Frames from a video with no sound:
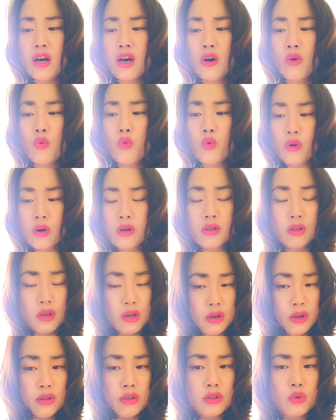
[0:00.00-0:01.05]

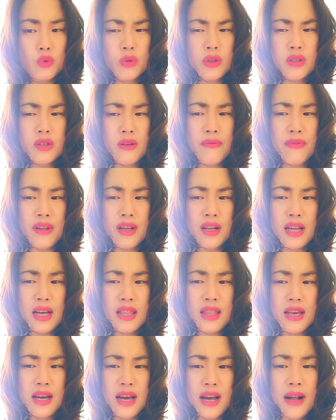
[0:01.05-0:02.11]
workload or something
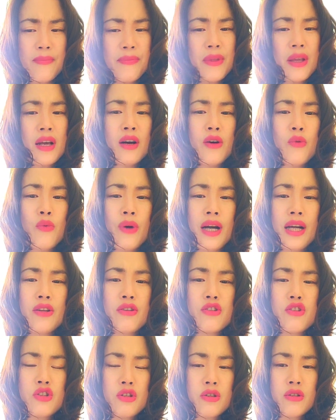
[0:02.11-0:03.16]
like that, why
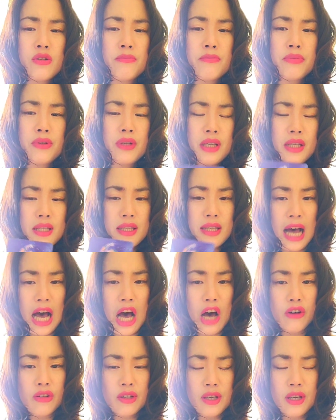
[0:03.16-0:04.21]
don't you put it
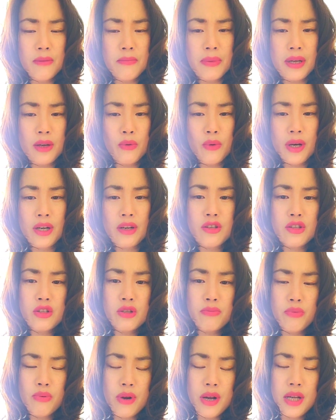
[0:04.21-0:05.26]
down a little bit? Why don't you
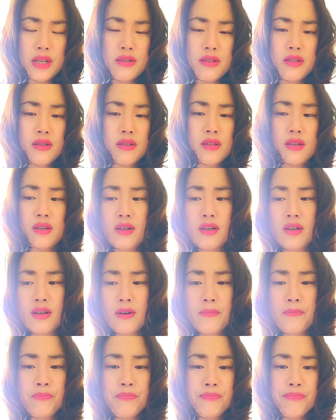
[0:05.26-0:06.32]
press the
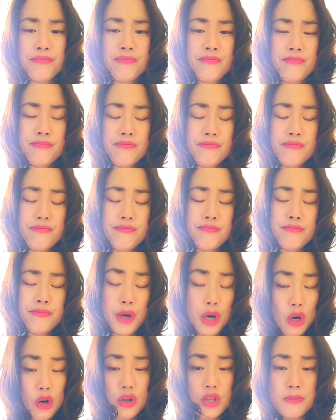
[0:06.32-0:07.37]
um,
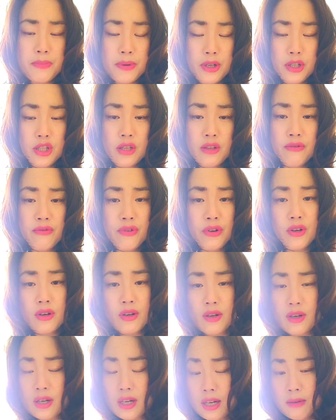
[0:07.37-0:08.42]
pause button for
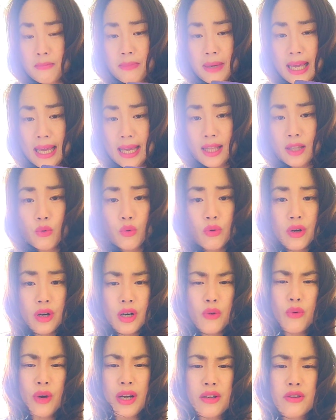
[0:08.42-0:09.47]
a little bit?
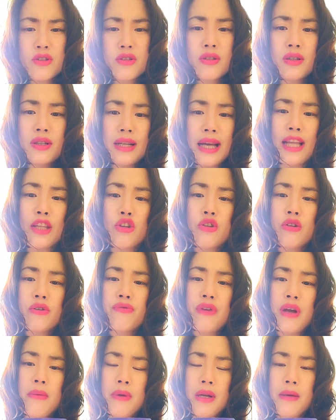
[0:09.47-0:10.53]
Or why don't you let your
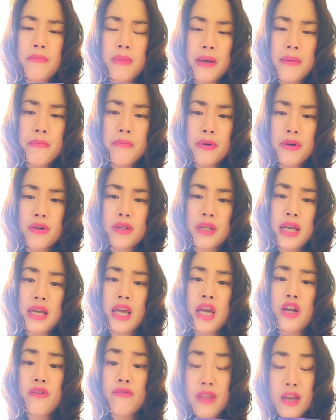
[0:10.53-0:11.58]
family member take
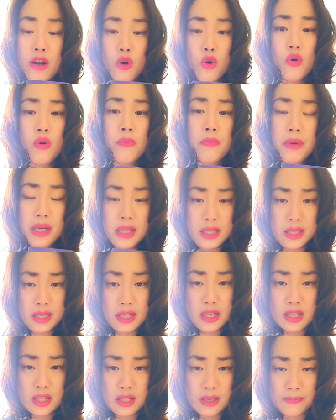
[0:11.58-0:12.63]
care of their own
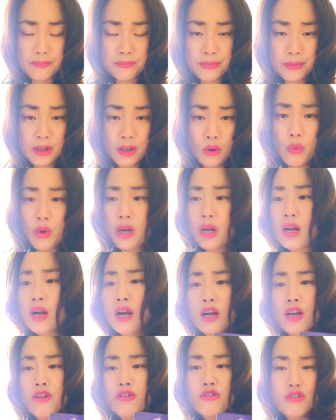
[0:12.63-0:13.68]
business? where,
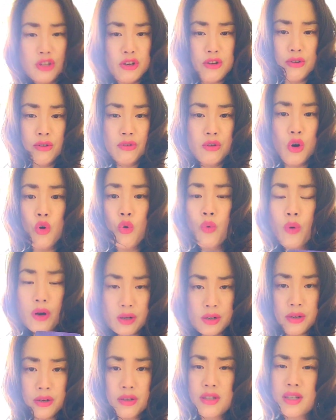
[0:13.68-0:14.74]
you know,
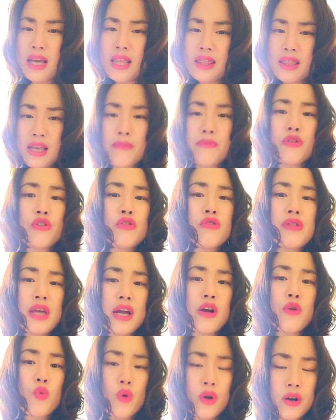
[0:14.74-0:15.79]
coworkers, let them do
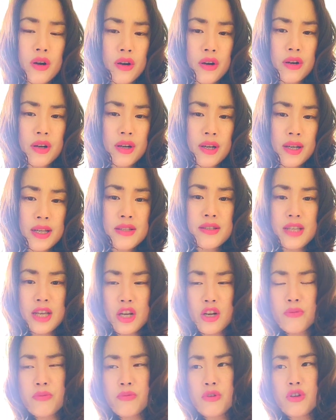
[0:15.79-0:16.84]
their work instead
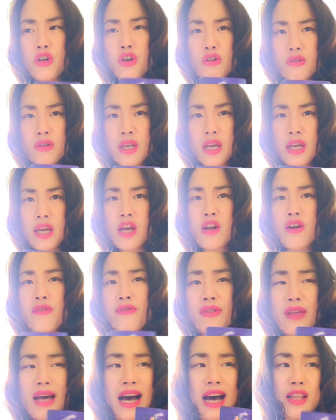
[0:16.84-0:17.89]
of you take care
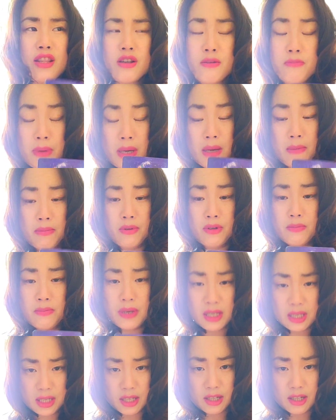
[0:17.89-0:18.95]
of other people's
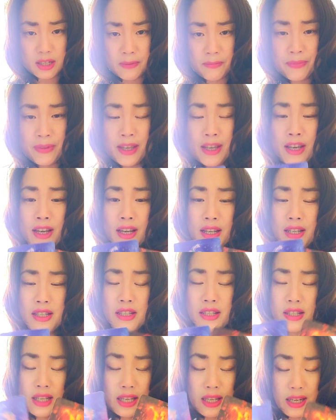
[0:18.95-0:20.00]
business.
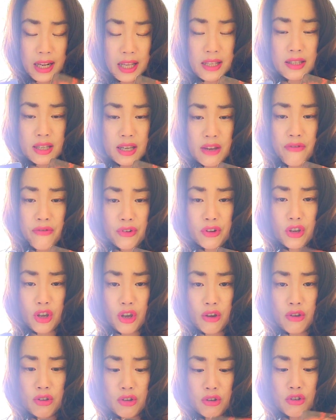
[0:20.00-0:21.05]
It is time for
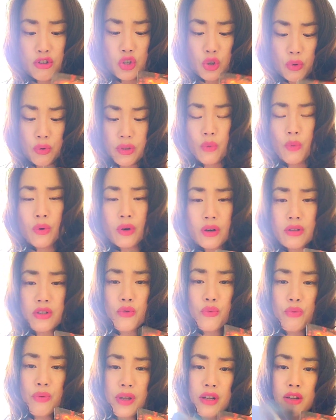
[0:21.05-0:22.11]
you to show the world the
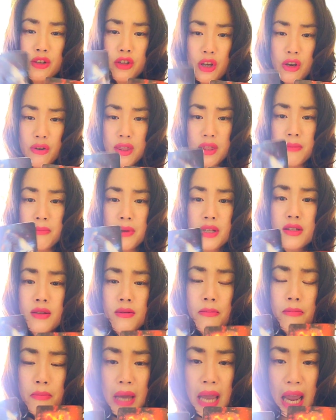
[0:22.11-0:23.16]
real you. In the month
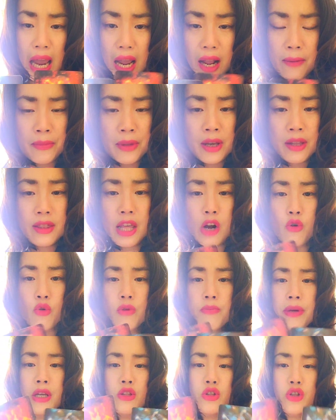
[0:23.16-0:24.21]
of May, there will
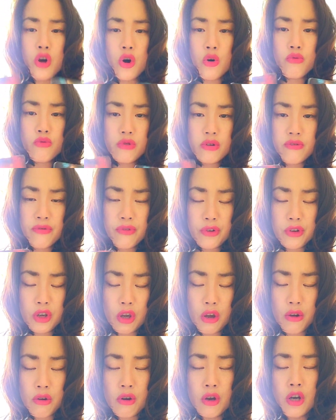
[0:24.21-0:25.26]
be no room for
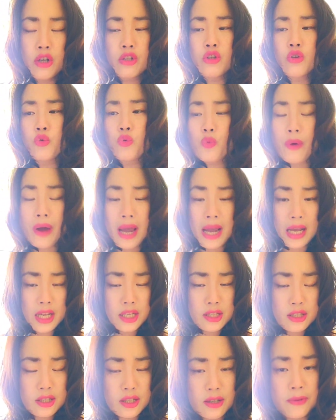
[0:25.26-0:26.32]
you to
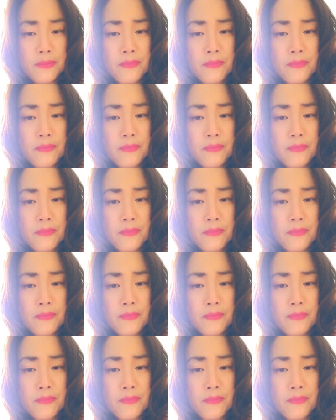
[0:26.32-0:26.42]
waste